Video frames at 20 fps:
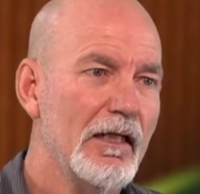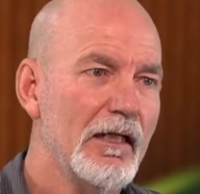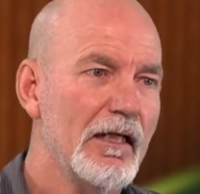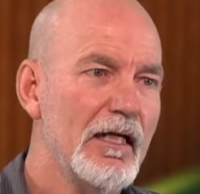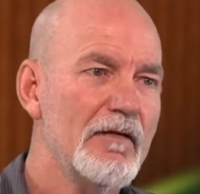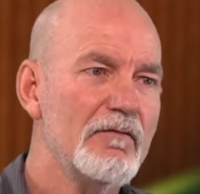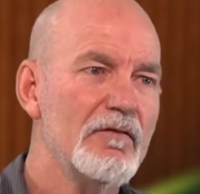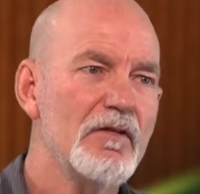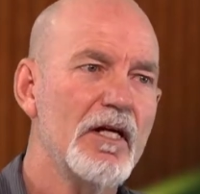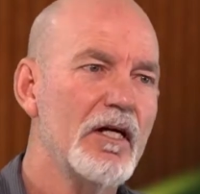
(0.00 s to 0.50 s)

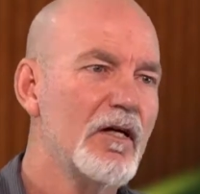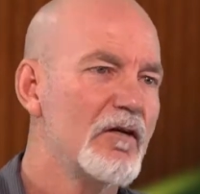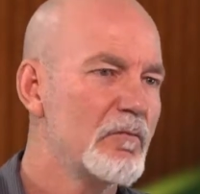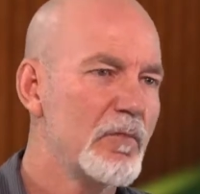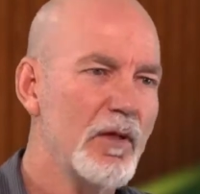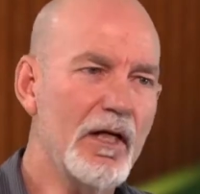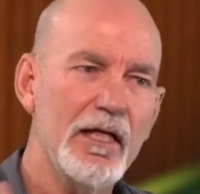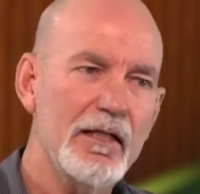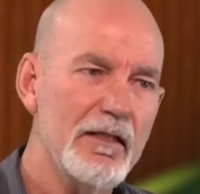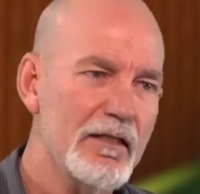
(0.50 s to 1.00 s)
Even though I've
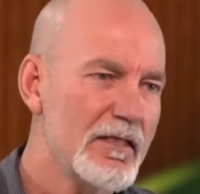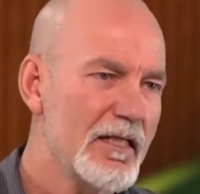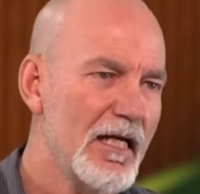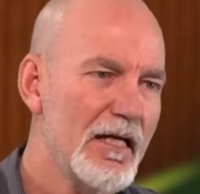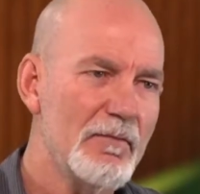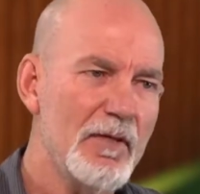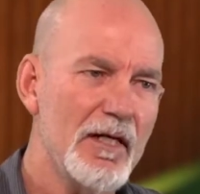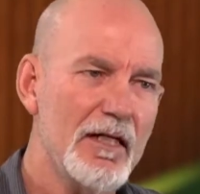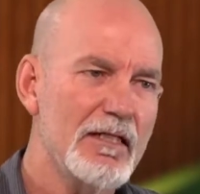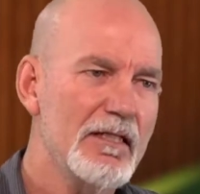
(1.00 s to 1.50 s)
planned the
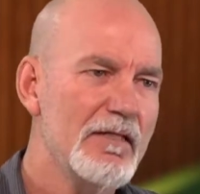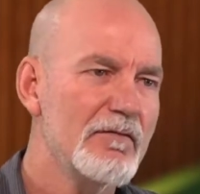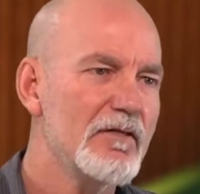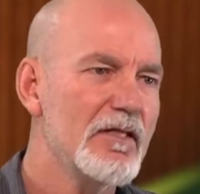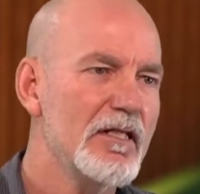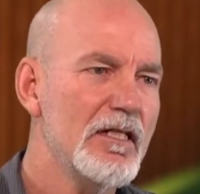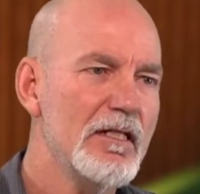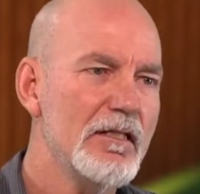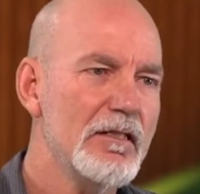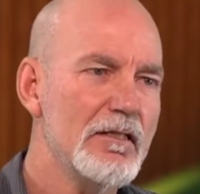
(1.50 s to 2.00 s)
same
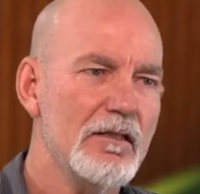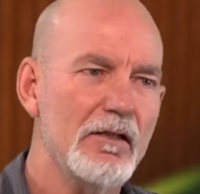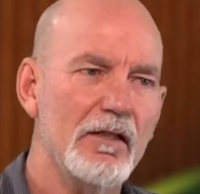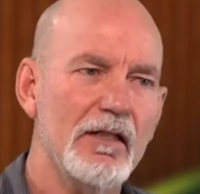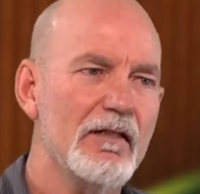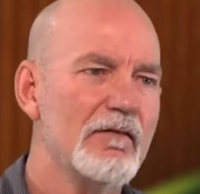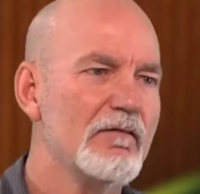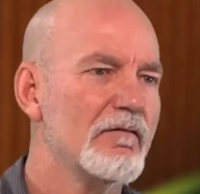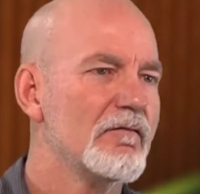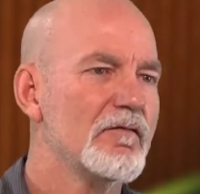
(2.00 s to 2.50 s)
activities, I
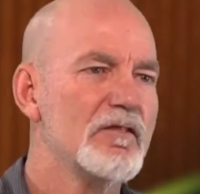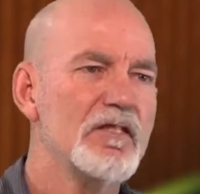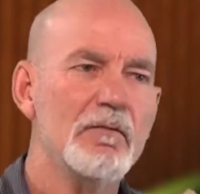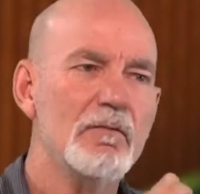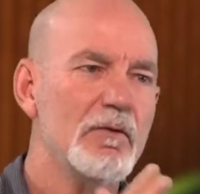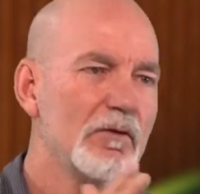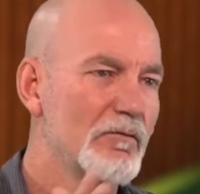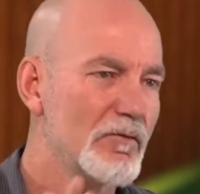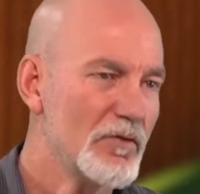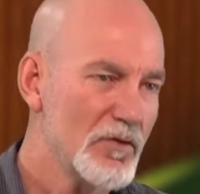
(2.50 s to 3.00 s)
have
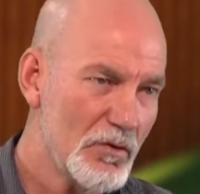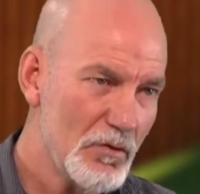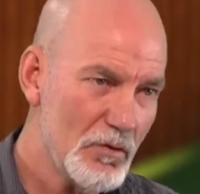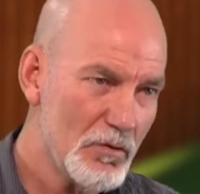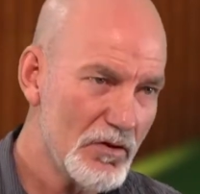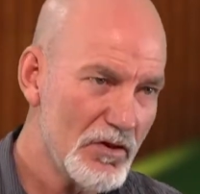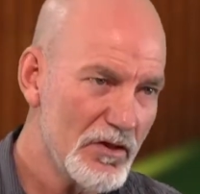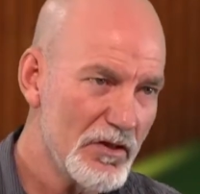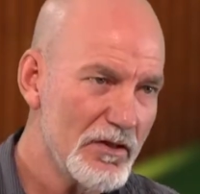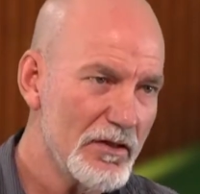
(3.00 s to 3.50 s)
similar
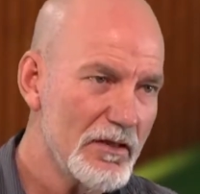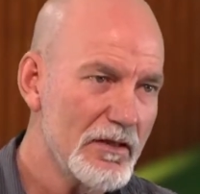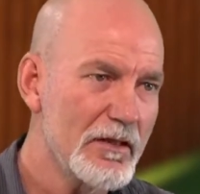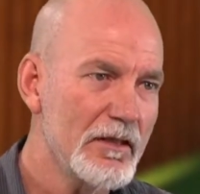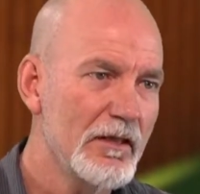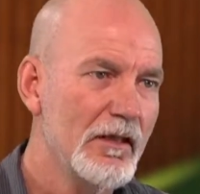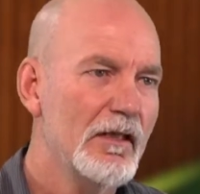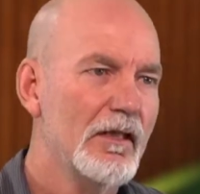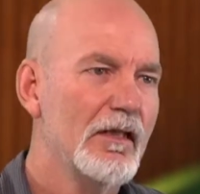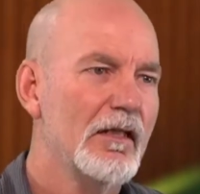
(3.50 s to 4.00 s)
resources,
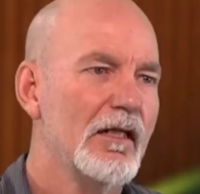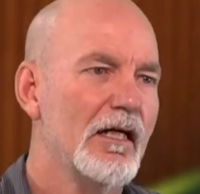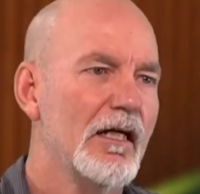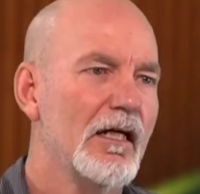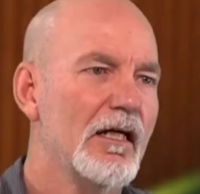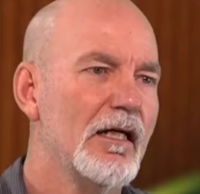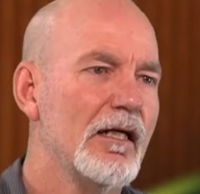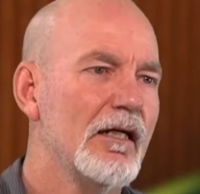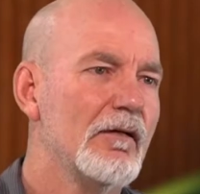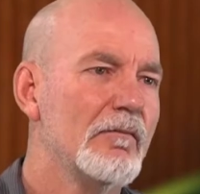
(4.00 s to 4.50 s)

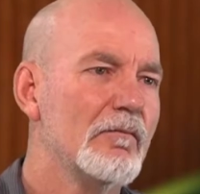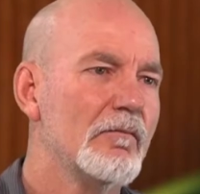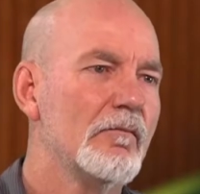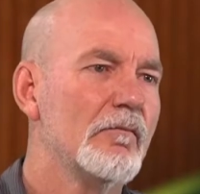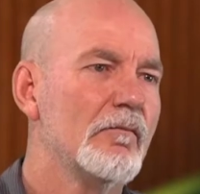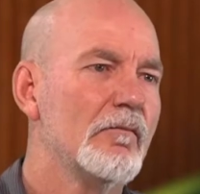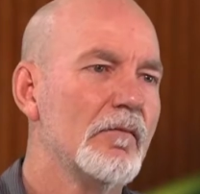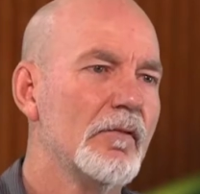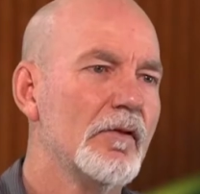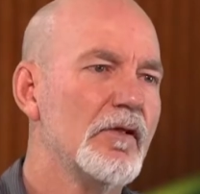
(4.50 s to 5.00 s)

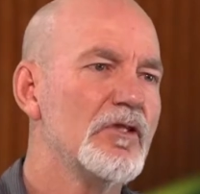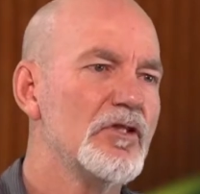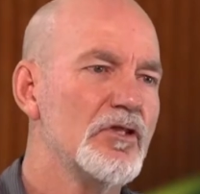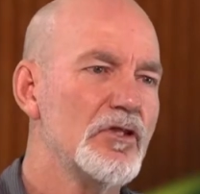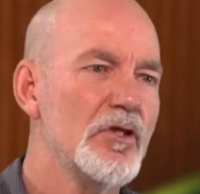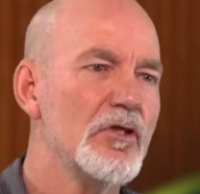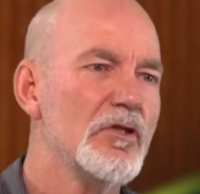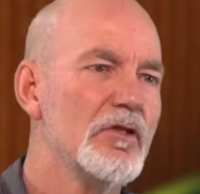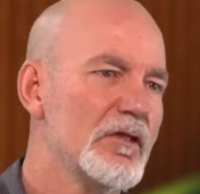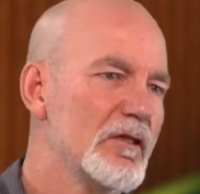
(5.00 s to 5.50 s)
the
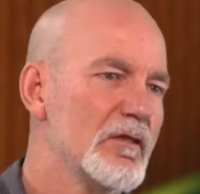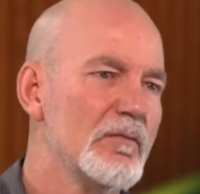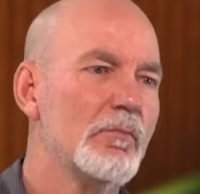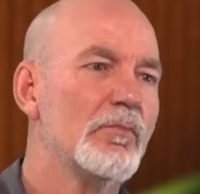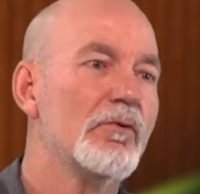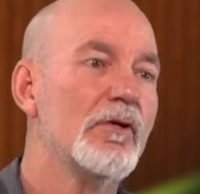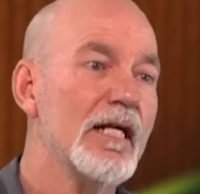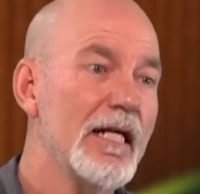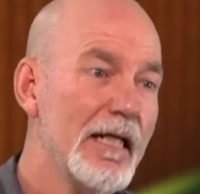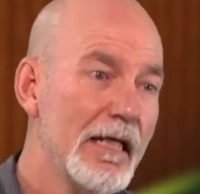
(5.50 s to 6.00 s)
students
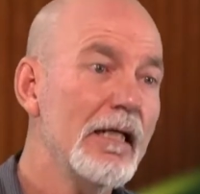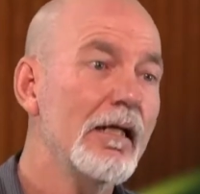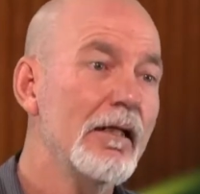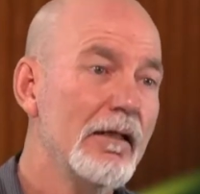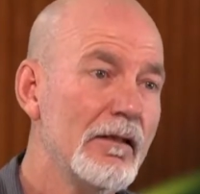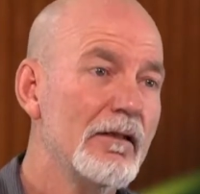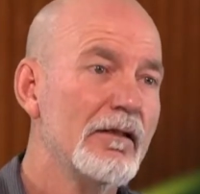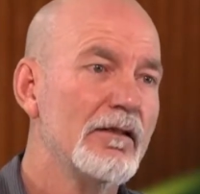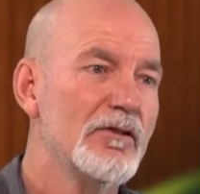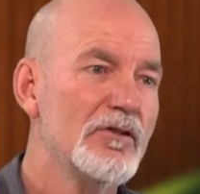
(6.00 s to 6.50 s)
bring
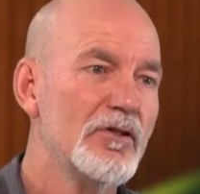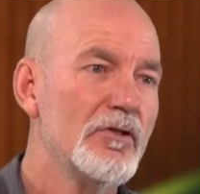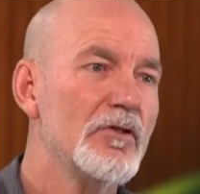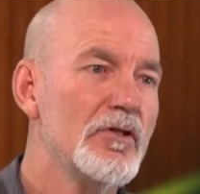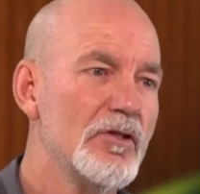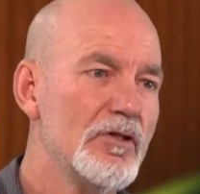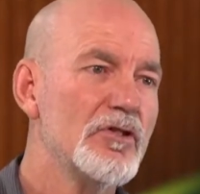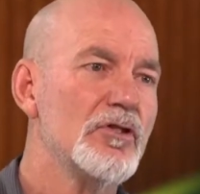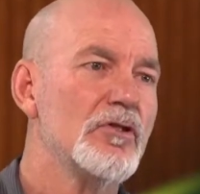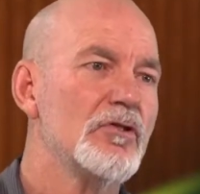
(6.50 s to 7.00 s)
to
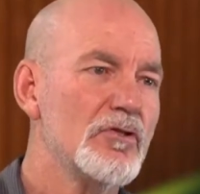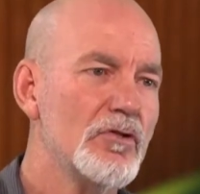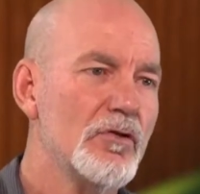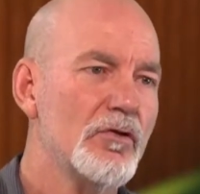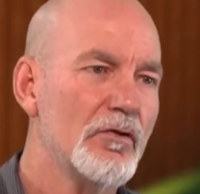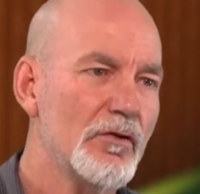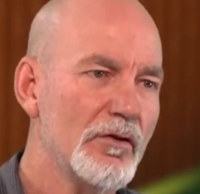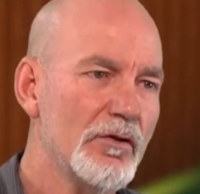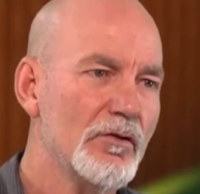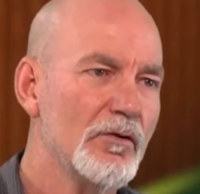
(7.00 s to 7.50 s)
the
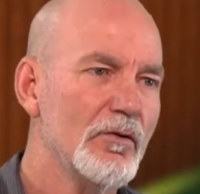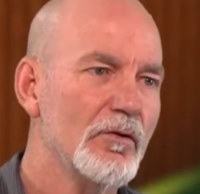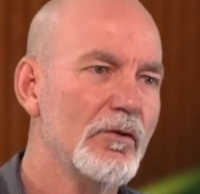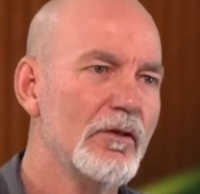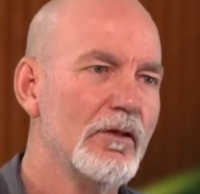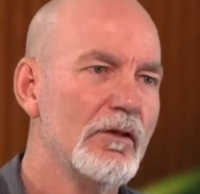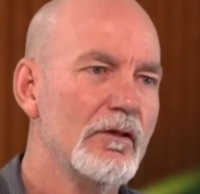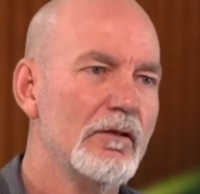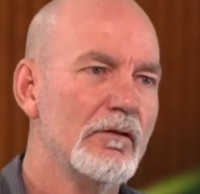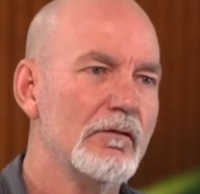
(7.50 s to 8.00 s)
tutorial
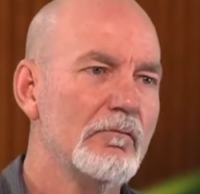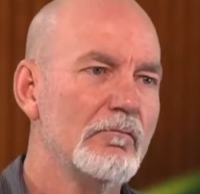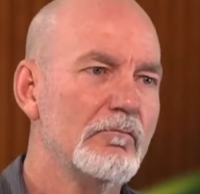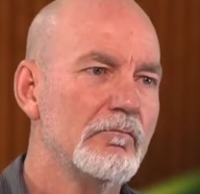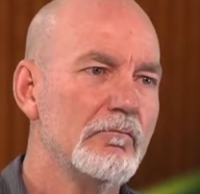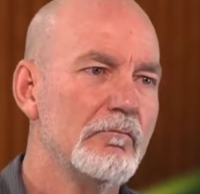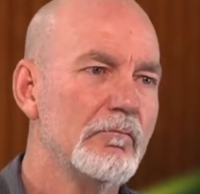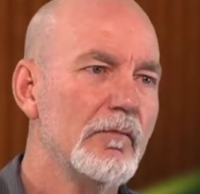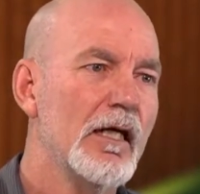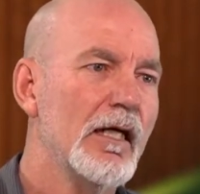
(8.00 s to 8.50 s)

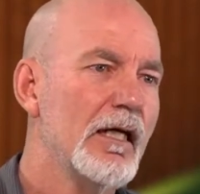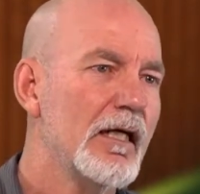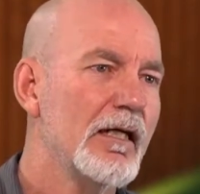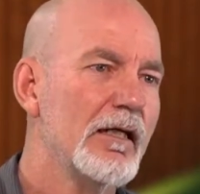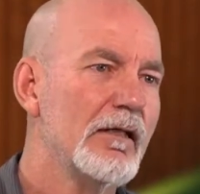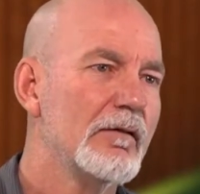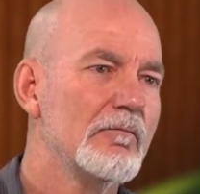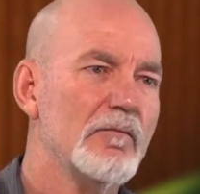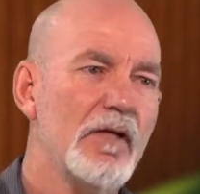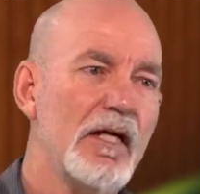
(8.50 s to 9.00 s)

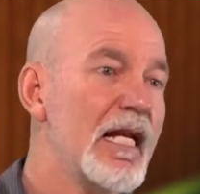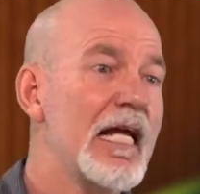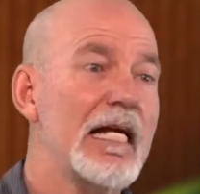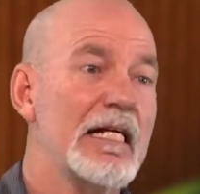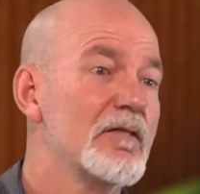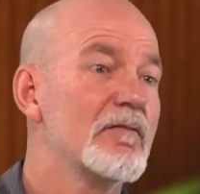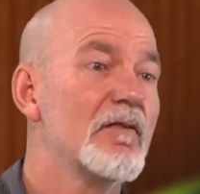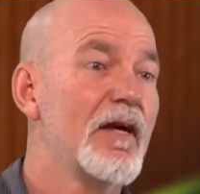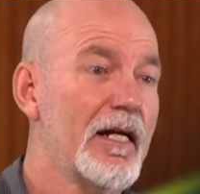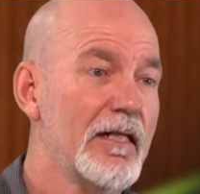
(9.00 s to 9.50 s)
an
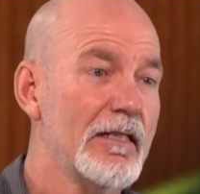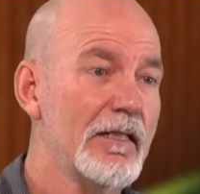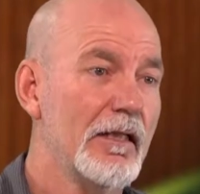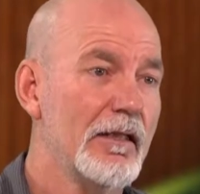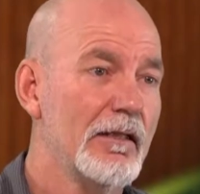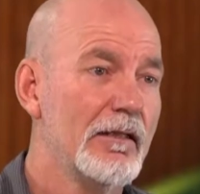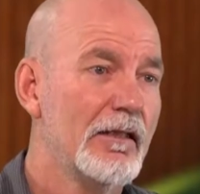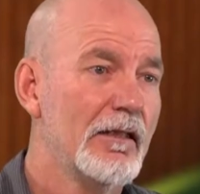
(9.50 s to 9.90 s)
X factor.